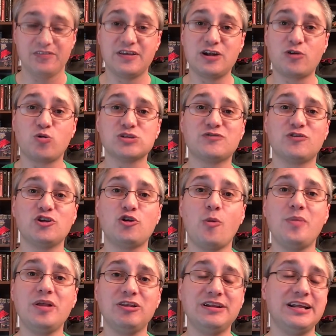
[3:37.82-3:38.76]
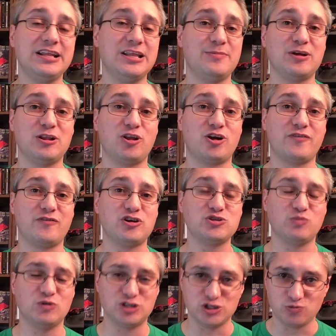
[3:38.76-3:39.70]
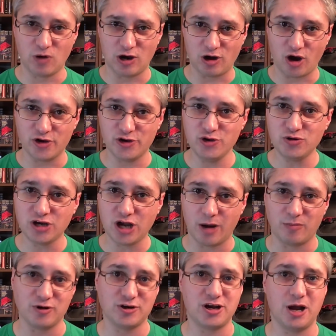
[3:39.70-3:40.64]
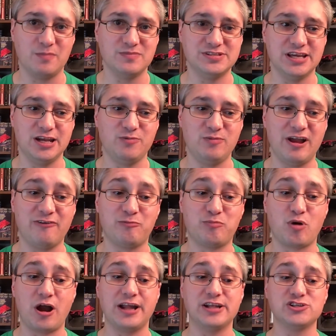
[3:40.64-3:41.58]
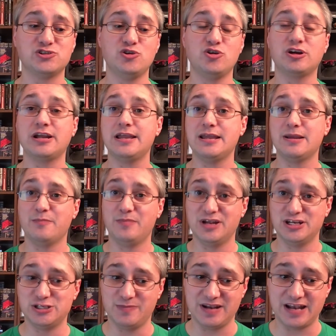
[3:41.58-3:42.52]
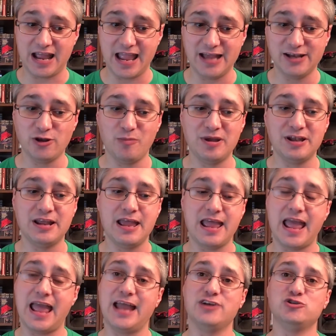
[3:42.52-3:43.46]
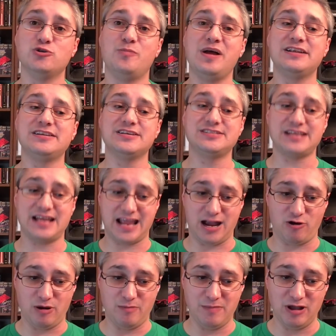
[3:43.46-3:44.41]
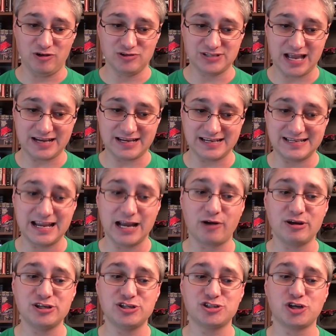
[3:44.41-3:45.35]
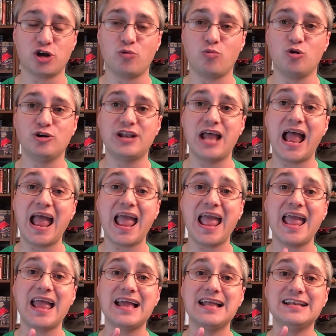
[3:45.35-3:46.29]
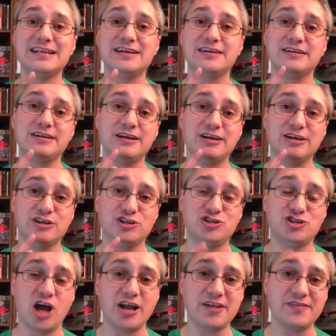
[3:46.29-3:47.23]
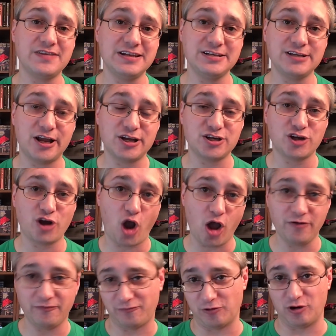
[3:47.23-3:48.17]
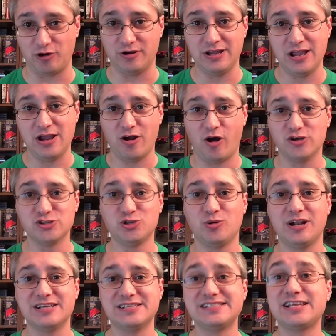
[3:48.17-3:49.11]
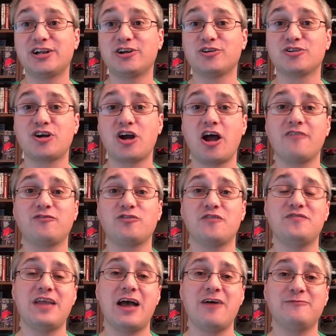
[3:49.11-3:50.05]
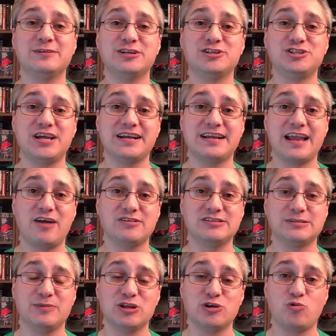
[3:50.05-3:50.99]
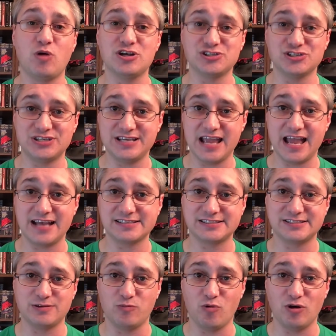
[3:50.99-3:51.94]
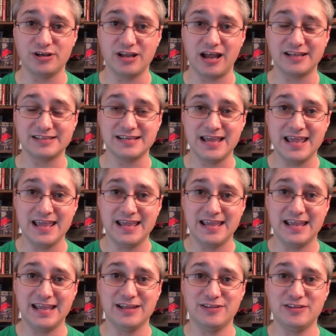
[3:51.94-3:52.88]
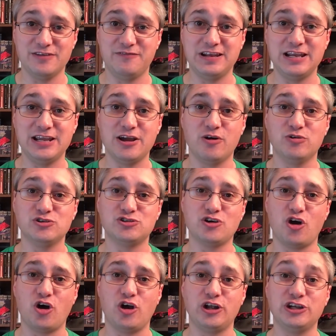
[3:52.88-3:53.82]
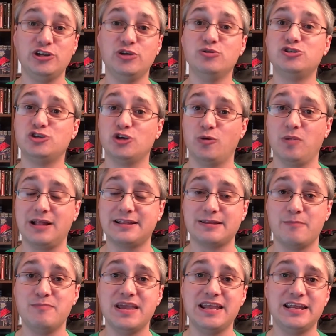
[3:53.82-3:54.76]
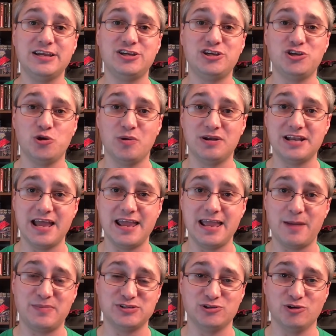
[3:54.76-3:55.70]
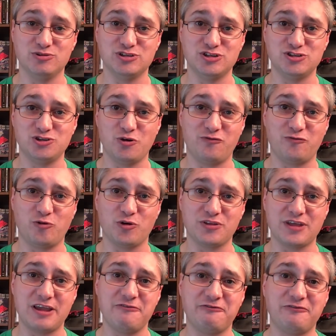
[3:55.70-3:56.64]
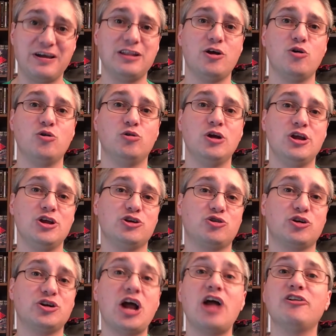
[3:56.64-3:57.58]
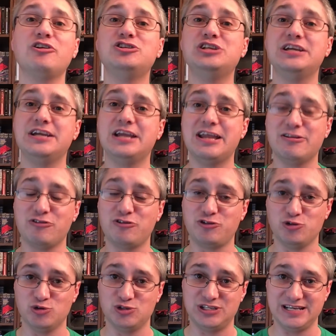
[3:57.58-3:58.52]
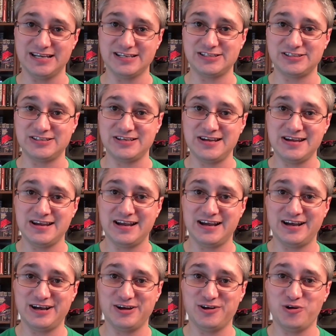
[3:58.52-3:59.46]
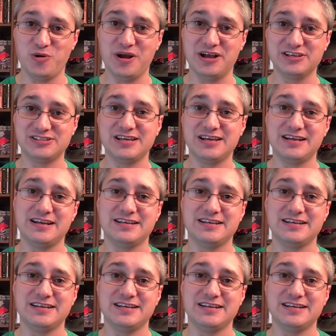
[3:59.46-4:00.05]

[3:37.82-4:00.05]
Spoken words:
Then, of course, for the Nobility of the Butlerverse, which is where our newcomer comes in, we have Brian Snook, Benjamin Handelman, Andrew Bettis, Aaron Melzack, Gary Sherwood, and Jonathan Confer, also known as Senator Confer, if you happen to check out some of the questions he asks and whatnot in the videos on YouTube, like the mini Q&A episodes and so forth, a fellow chronology enthusiast who has